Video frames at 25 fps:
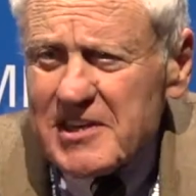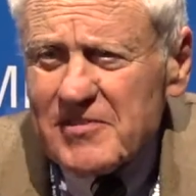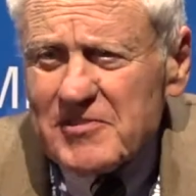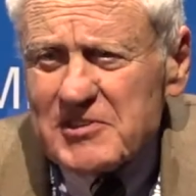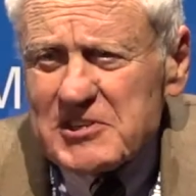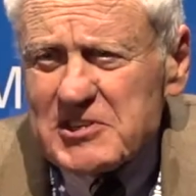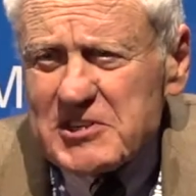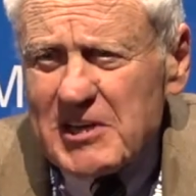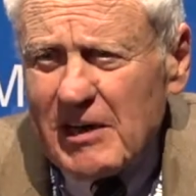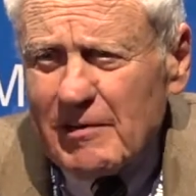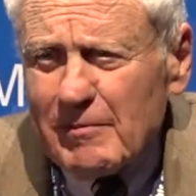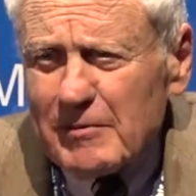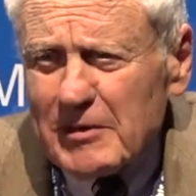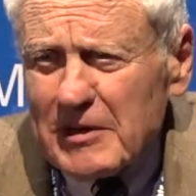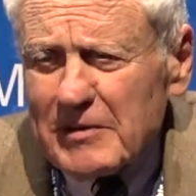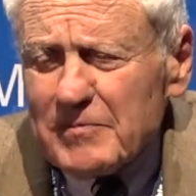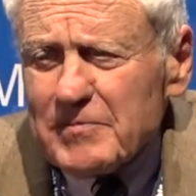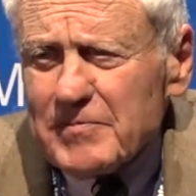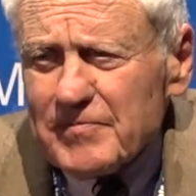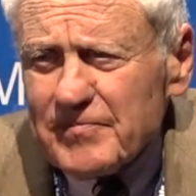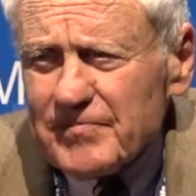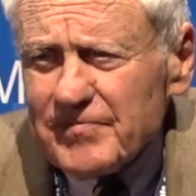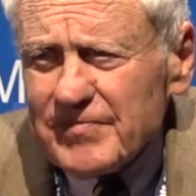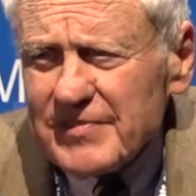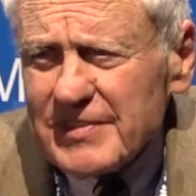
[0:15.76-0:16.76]
Summit
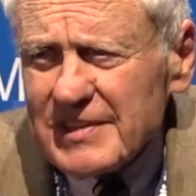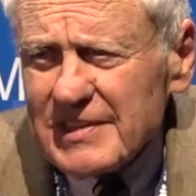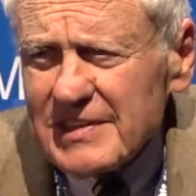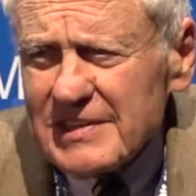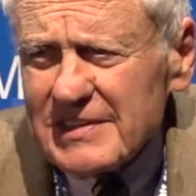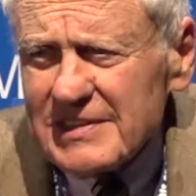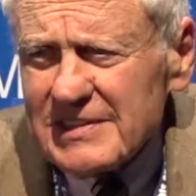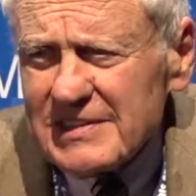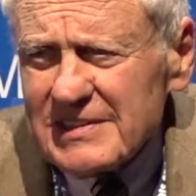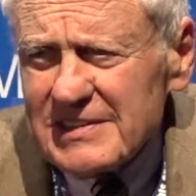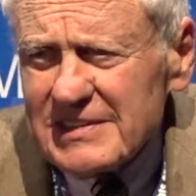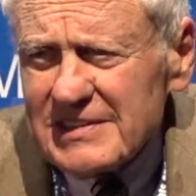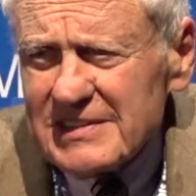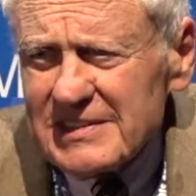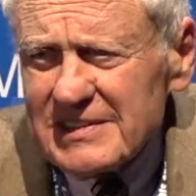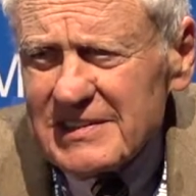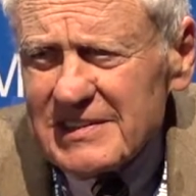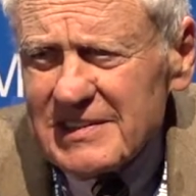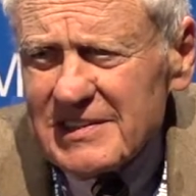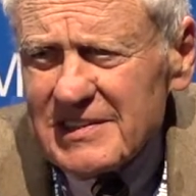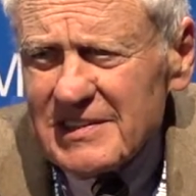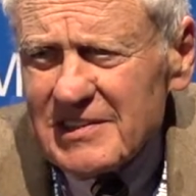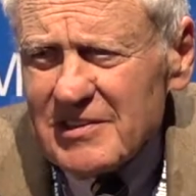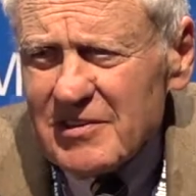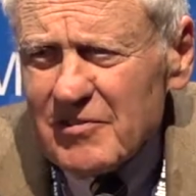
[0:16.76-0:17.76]

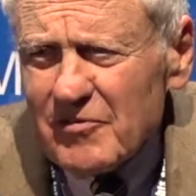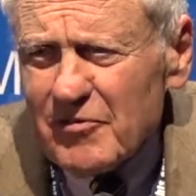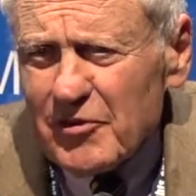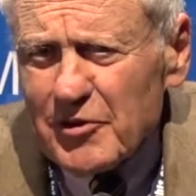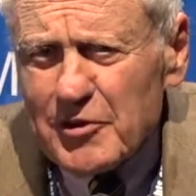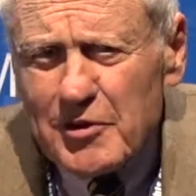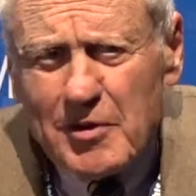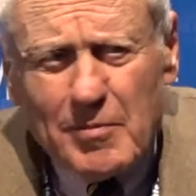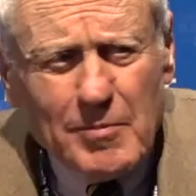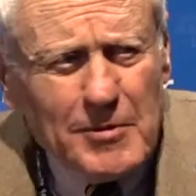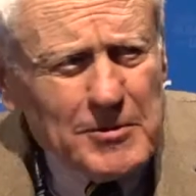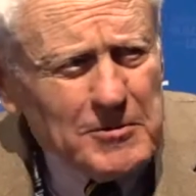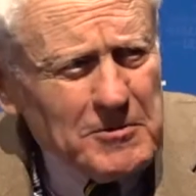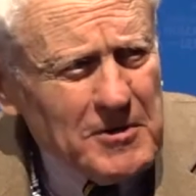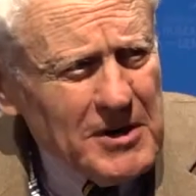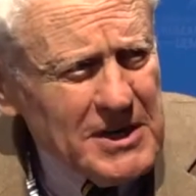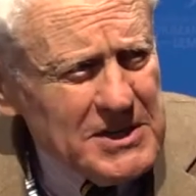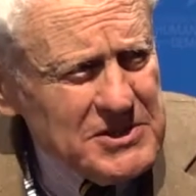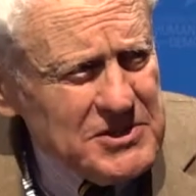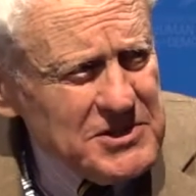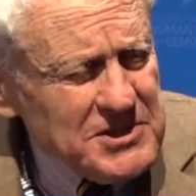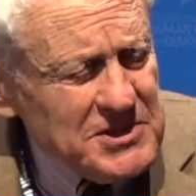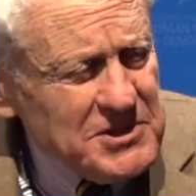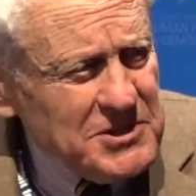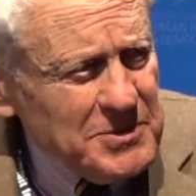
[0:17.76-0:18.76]
for Human
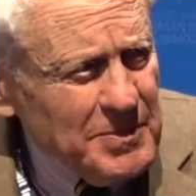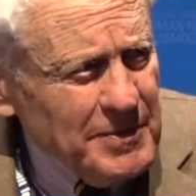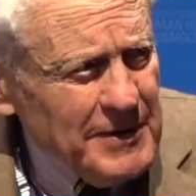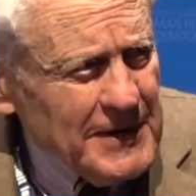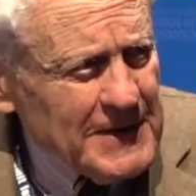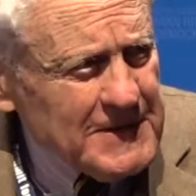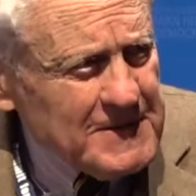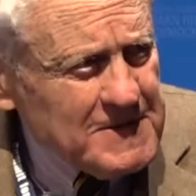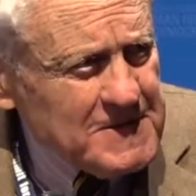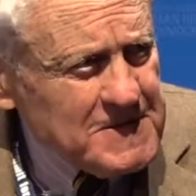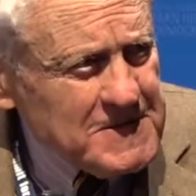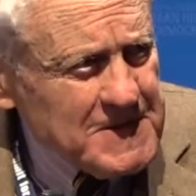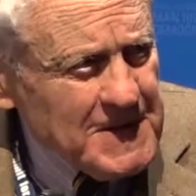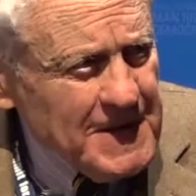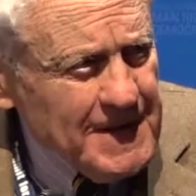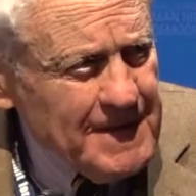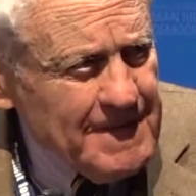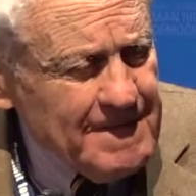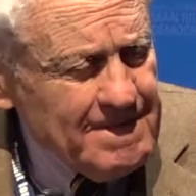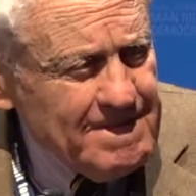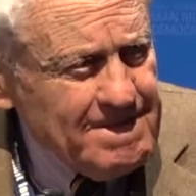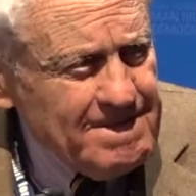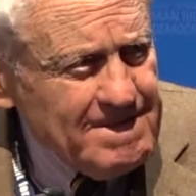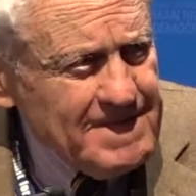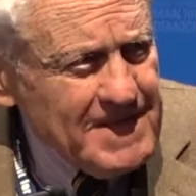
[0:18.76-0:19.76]
Rights and Democracy.
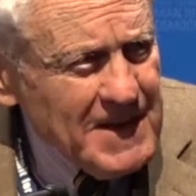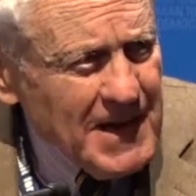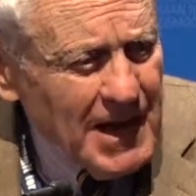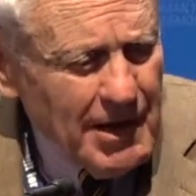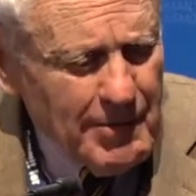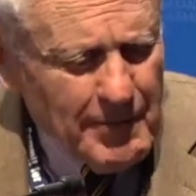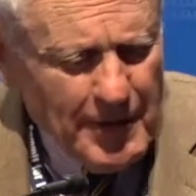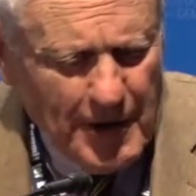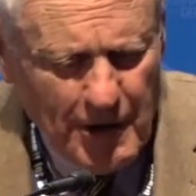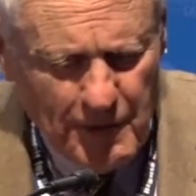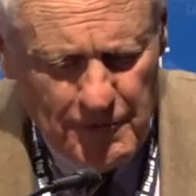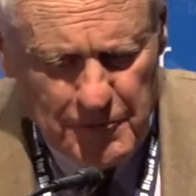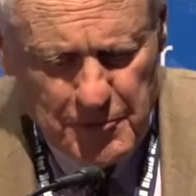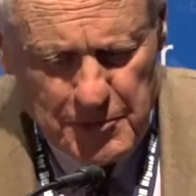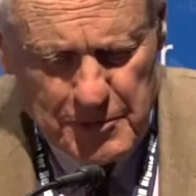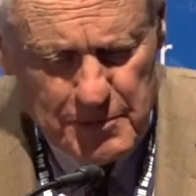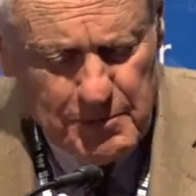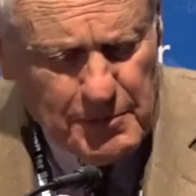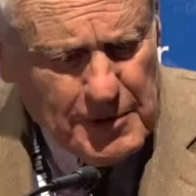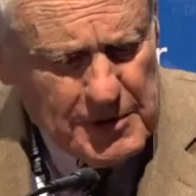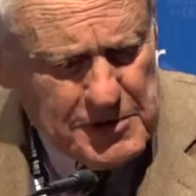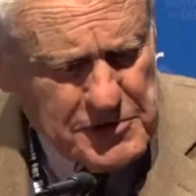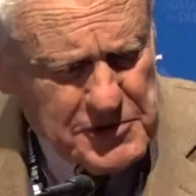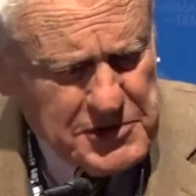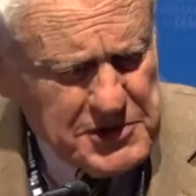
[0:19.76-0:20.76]
I'm Alfred
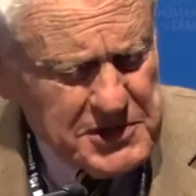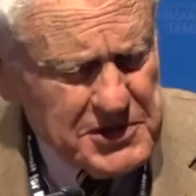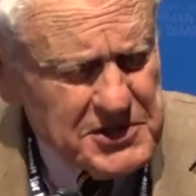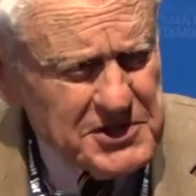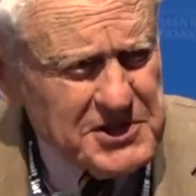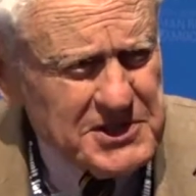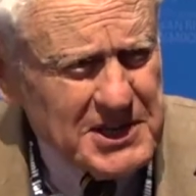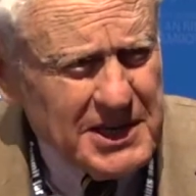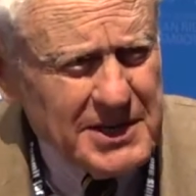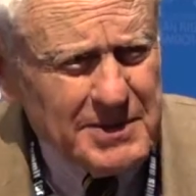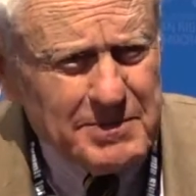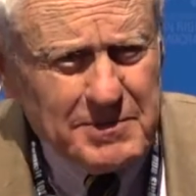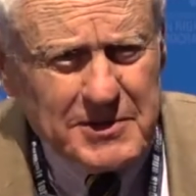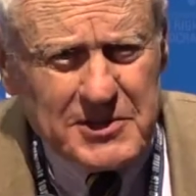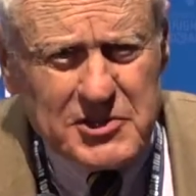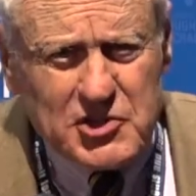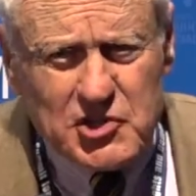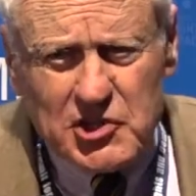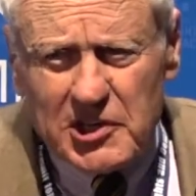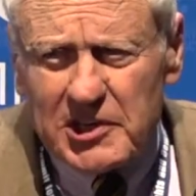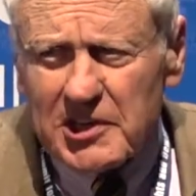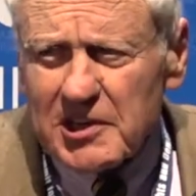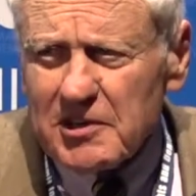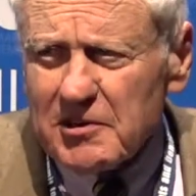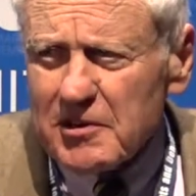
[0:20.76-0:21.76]
Moses. I am the
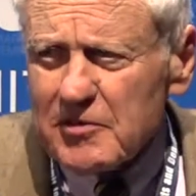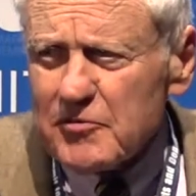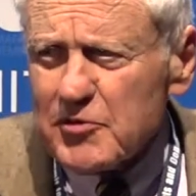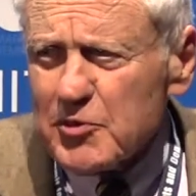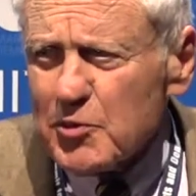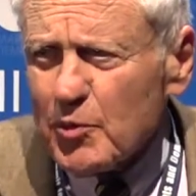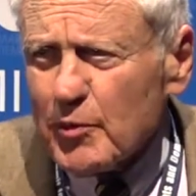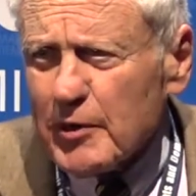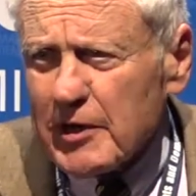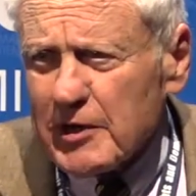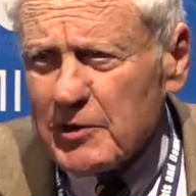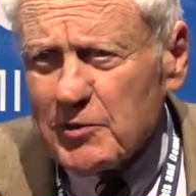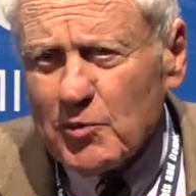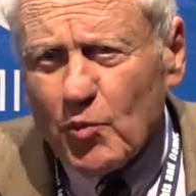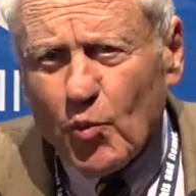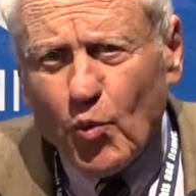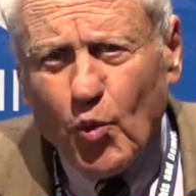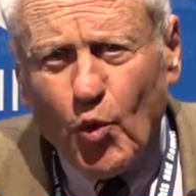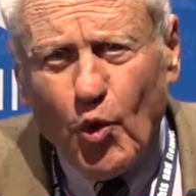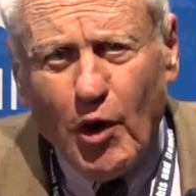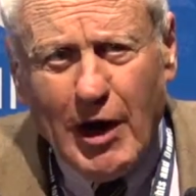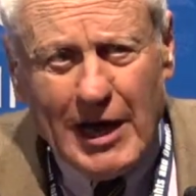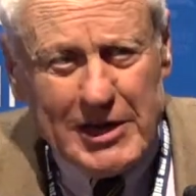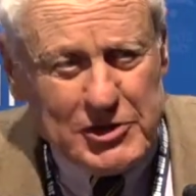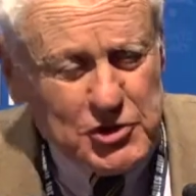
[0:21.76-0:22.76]
chair of UN
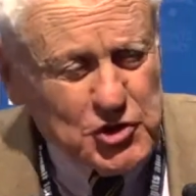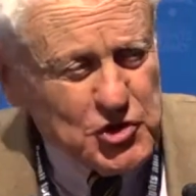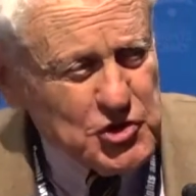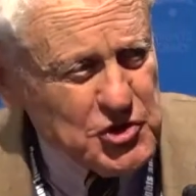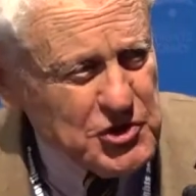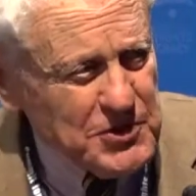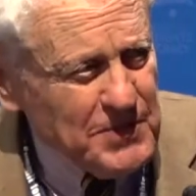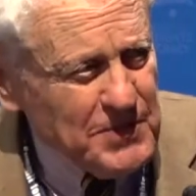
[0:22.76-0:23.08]
Watch.